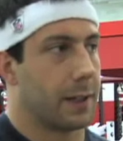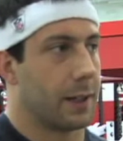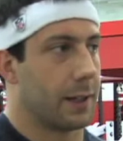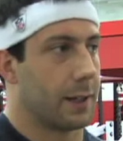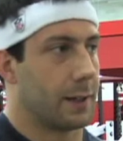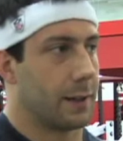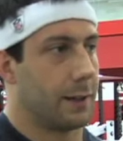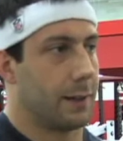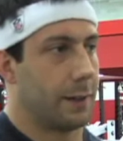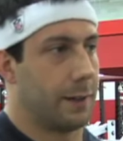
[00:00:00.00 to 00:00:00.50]

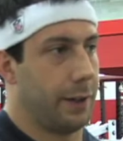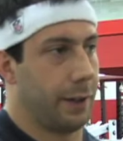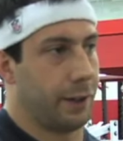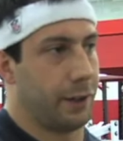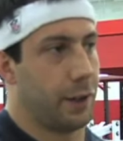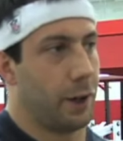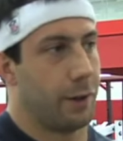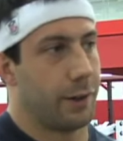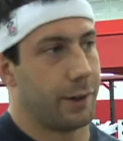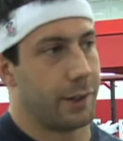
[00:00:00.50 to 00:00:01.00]
that these
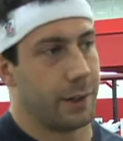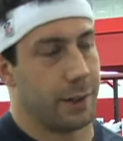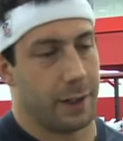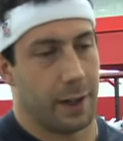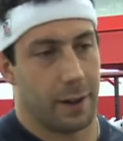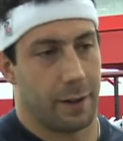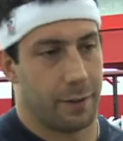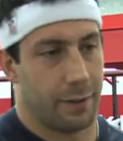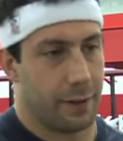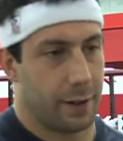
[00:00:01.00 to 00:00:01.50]
coaches in the
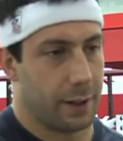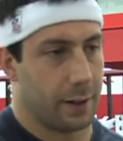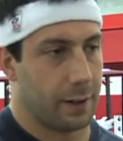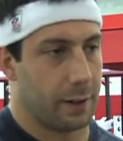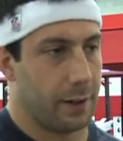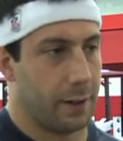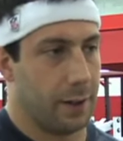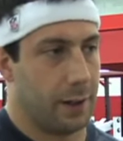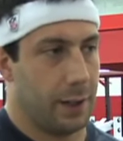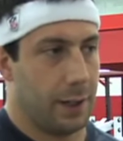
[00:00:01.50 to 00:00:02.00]

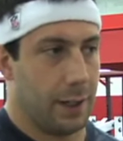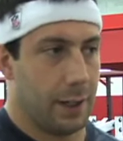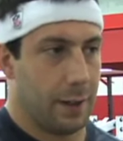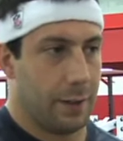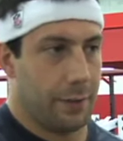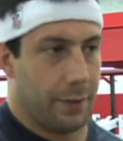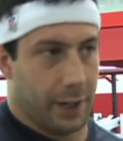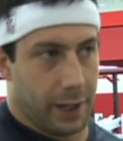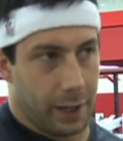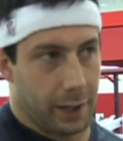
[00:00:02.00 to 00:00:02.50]
NFL,
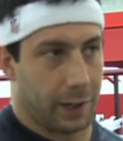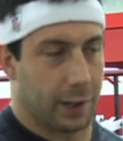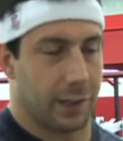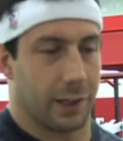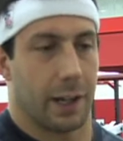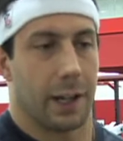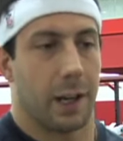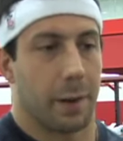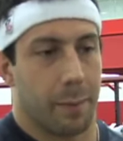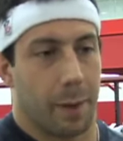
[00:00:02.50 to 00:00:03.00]
they get
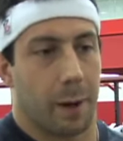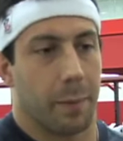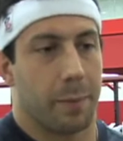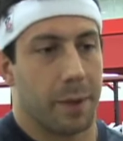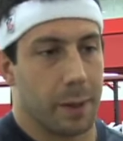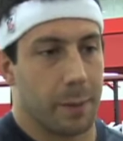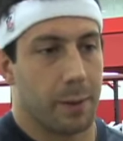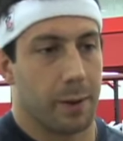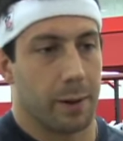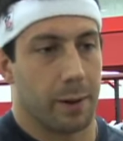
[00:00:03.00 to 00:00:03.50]
excited about
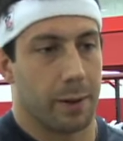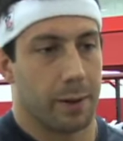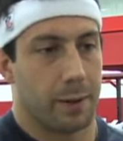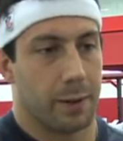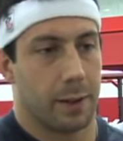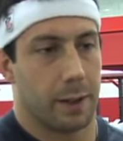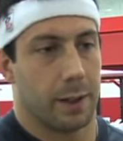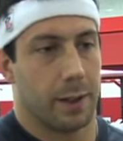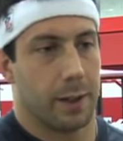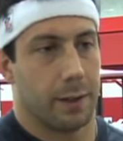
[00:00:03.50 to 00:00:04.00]
people
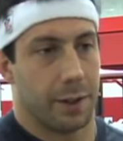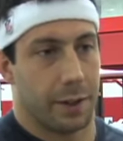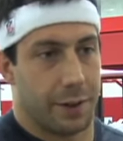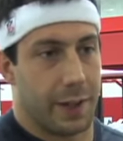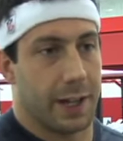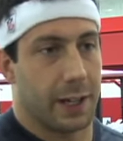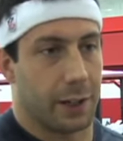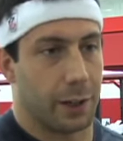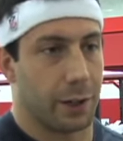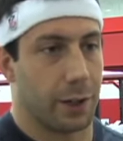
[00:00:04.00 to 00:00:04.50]
that
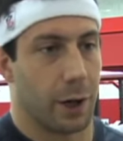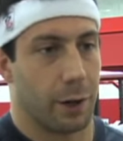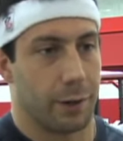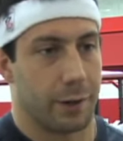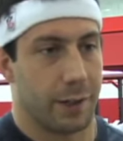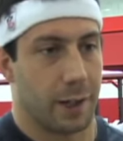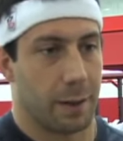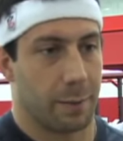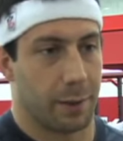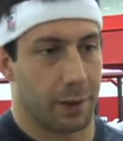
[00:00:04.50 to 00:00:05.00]
they can
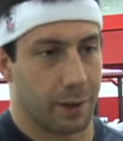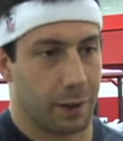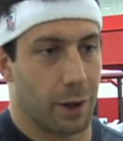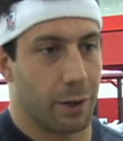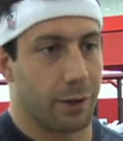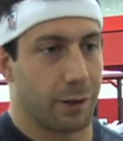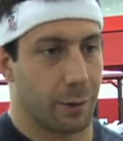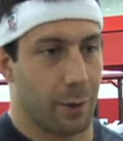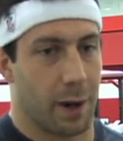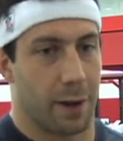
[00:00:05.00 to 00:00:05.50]
coach up, because
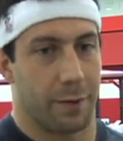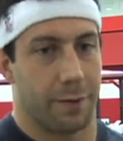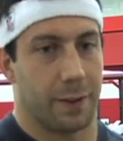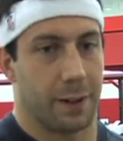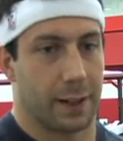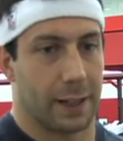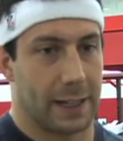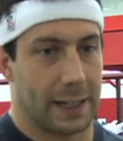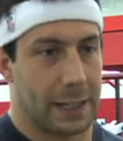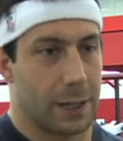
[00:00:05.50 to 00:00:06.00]
coaches want to
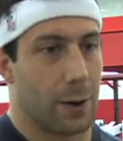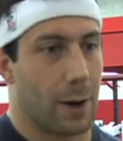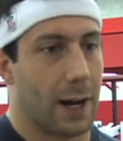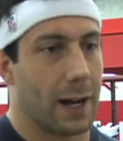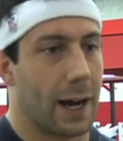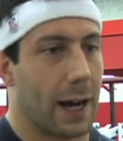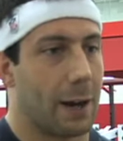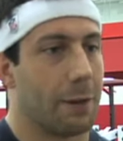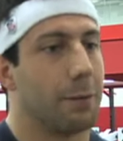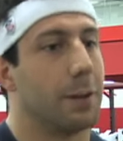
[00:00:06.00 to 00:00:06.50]
feel like,
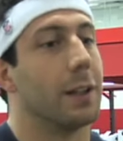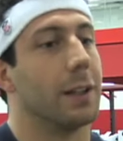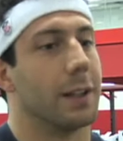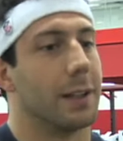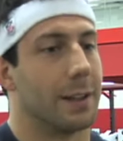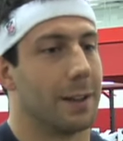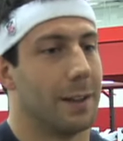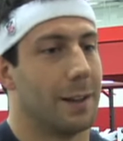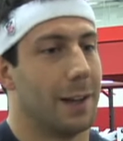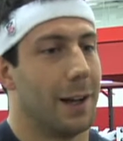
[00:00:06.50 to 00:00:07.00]
I
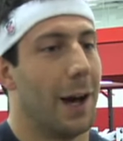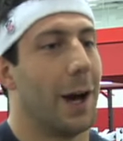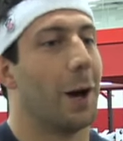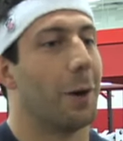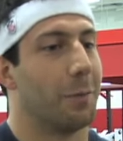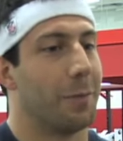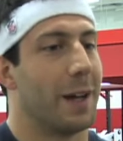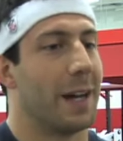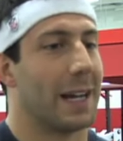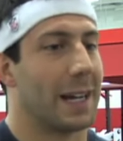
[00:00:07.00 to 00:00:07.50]
really
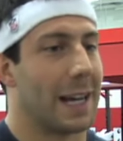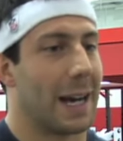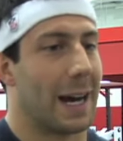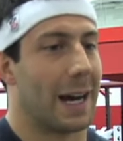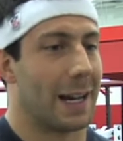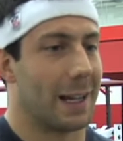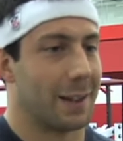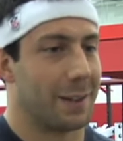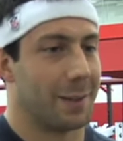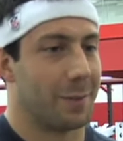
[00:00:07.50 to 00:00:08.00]
helped that
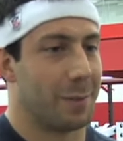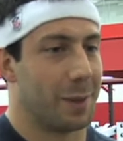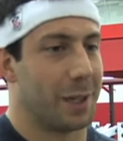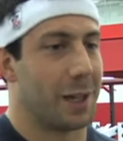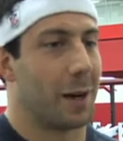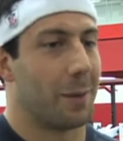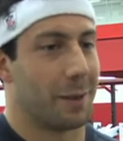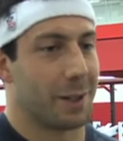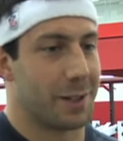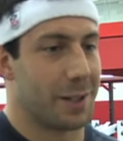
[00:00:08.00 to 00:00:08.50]
guy
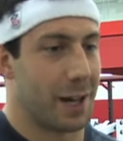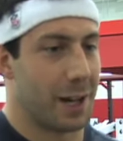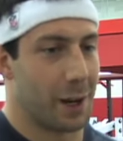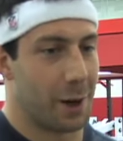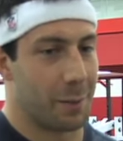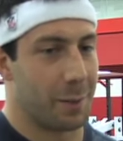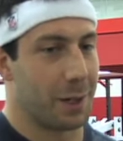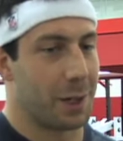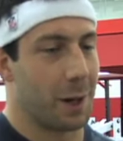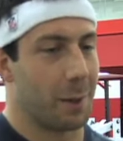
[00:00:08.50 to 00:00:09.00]
become the tight
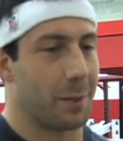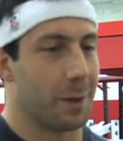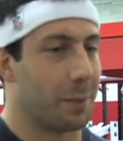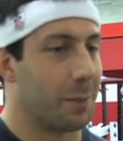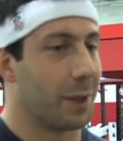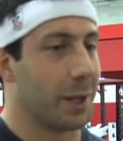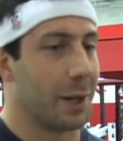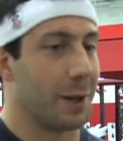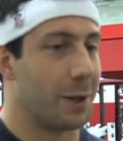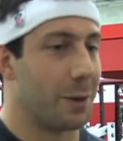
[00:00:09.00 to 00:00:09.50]
end or become the
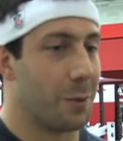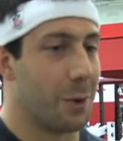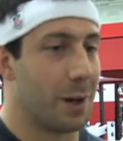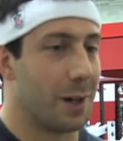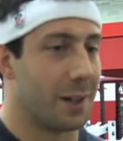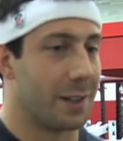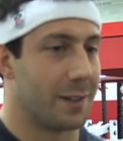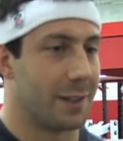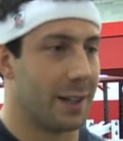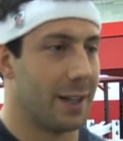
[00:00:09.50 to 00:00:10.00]
player he
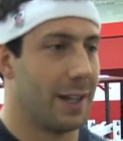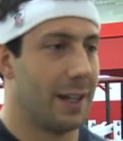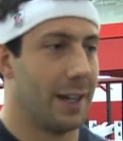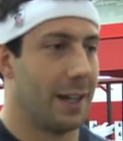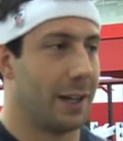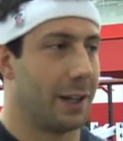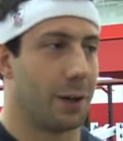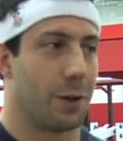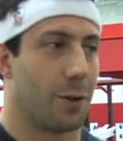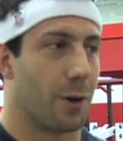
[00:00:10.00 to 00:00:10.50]
was.
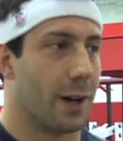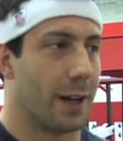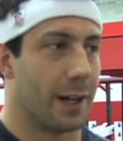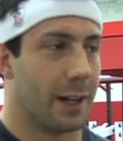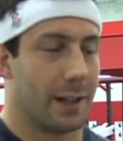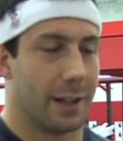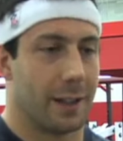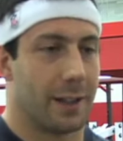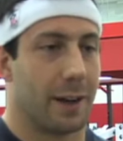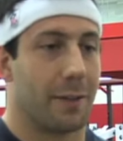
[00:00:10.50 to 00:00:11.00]
And
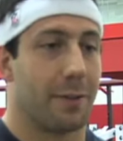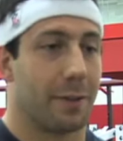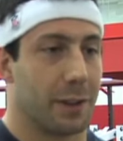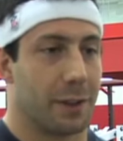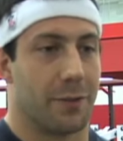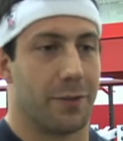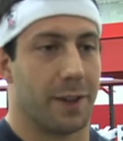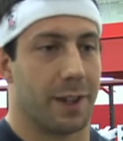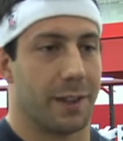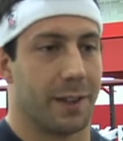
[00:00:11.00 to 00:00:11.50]
Craig
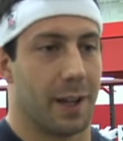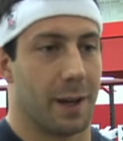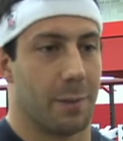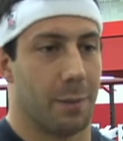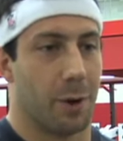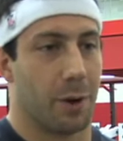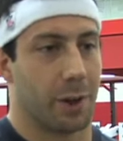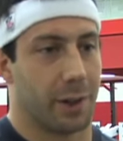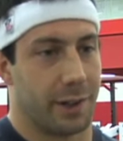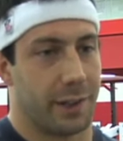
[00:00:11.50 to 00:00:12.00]
definitely fits that
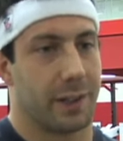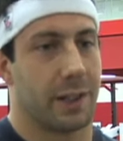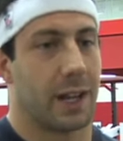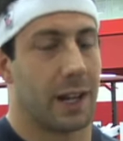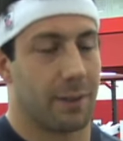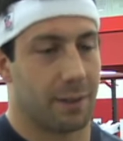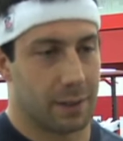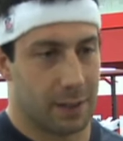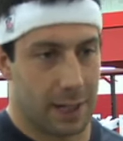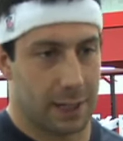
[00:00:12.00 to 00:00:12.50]
mold, because he's going
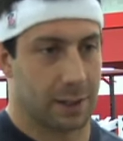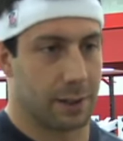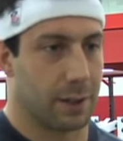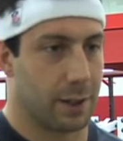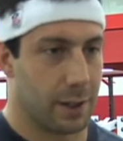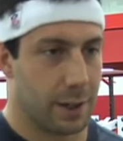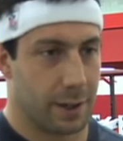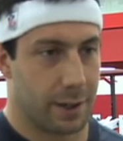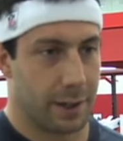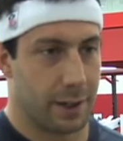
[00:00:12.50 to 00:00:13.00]
to have a lot to
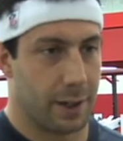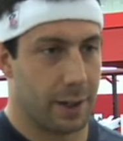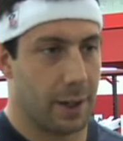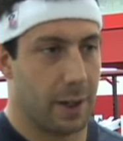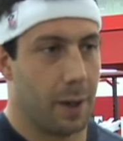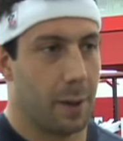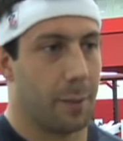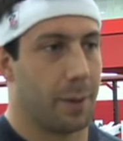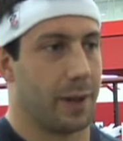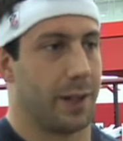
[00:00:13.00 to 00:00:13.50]
learn,
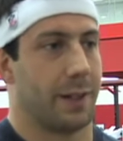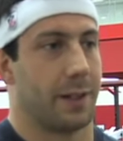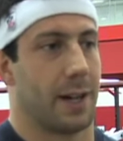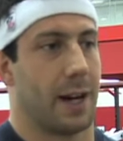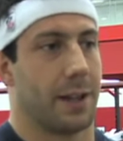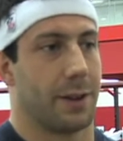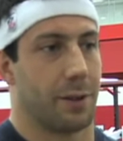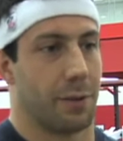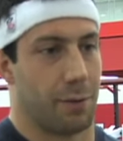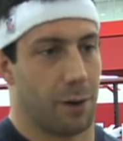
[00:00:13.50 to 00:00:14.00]
but he's
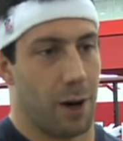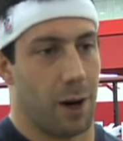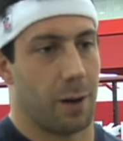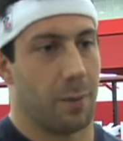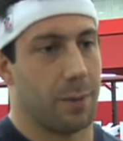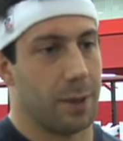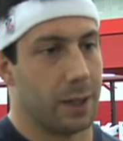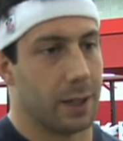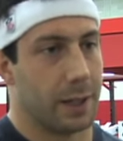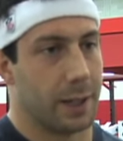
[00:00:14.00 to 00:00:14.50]
got the raw
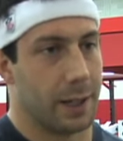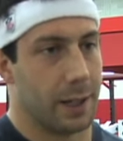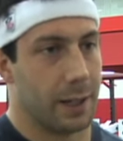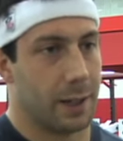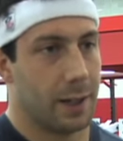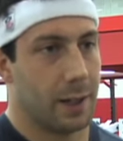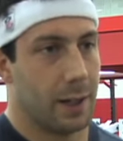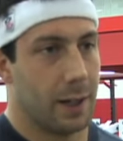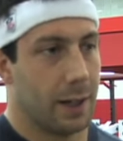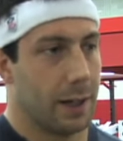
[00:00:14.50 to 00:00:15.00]
ability.
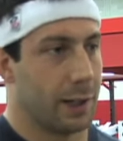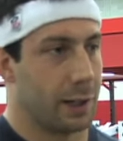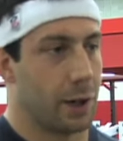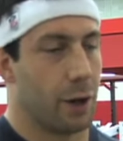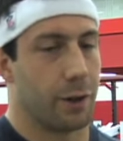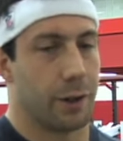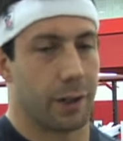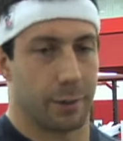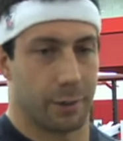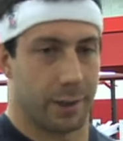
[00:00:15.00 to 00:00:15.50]
And
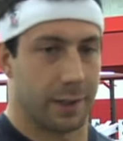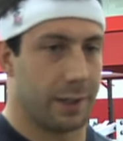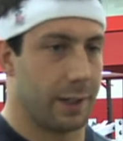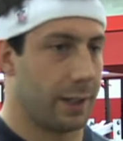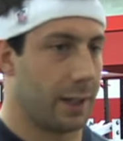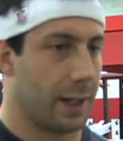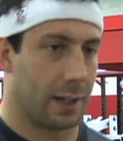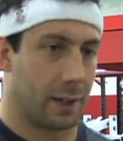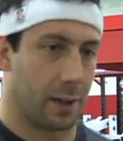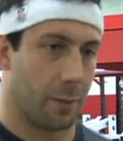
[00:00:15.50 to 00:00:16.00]
coaches will see
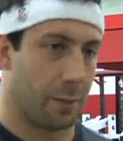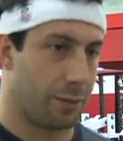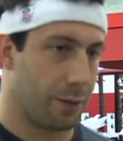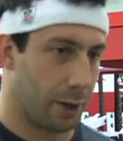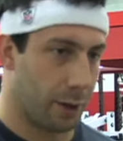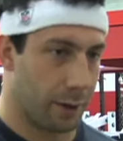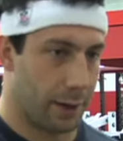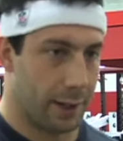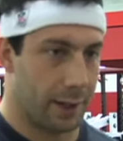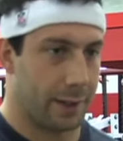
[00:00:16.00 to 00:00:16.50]
come
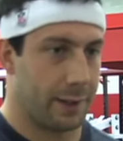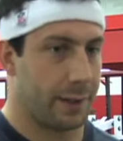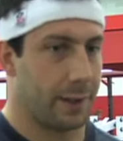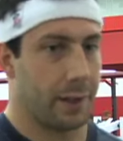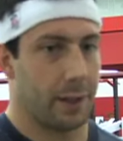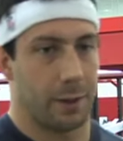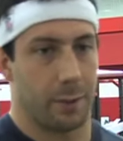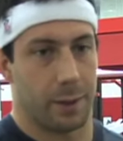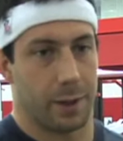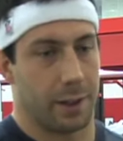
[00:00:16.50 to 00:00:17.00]
pro day,
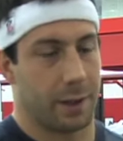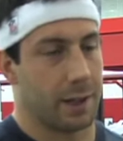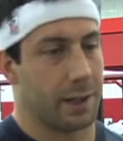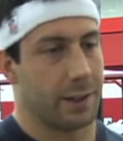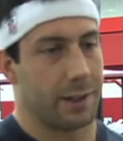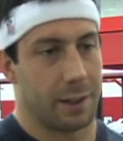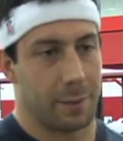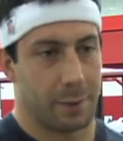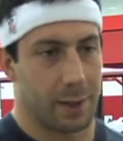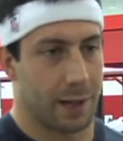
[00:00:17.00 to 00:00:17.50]
see when they
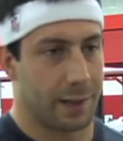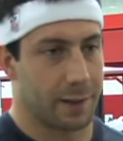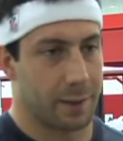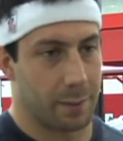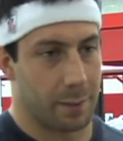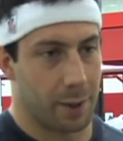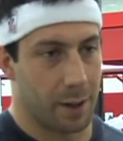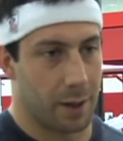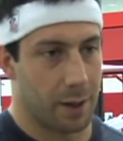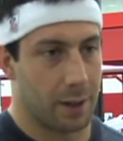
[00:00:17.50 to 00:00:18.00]
see him catch the
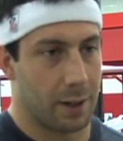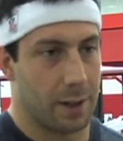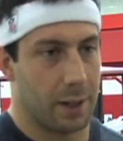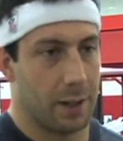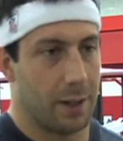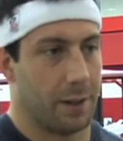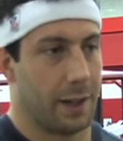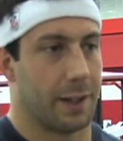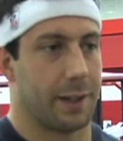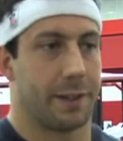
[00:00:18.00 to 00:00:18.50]
ball.
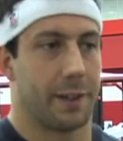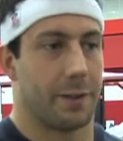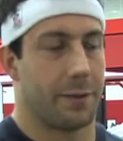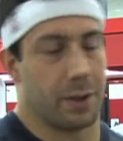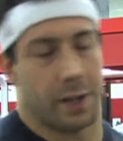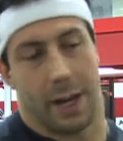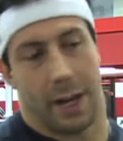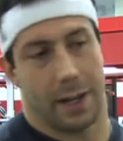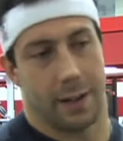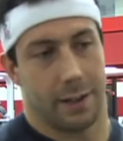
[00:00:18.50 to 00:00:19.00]
That's stuff
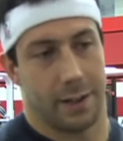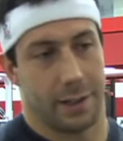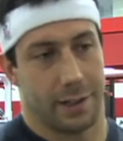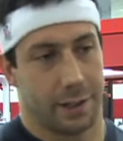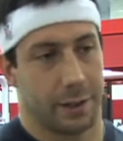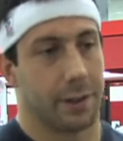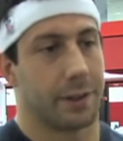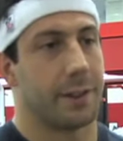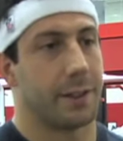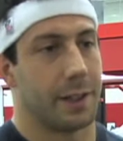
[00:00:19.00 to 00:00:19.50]
you can't teach,
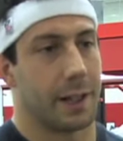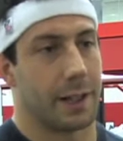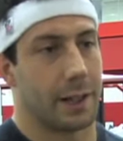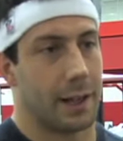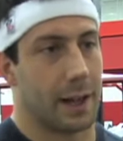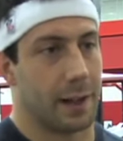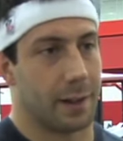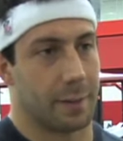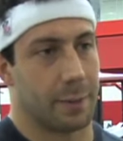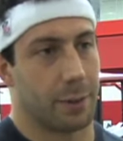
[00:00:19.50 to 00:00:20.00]
and they'll see
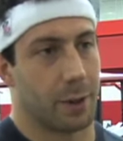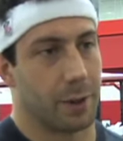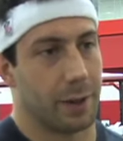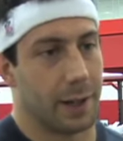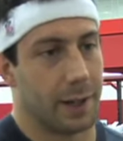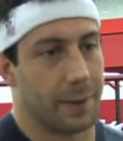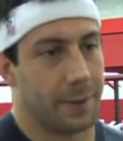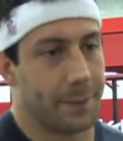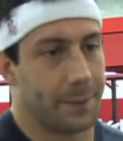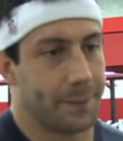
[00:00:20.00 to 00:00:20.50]
that at his pro day.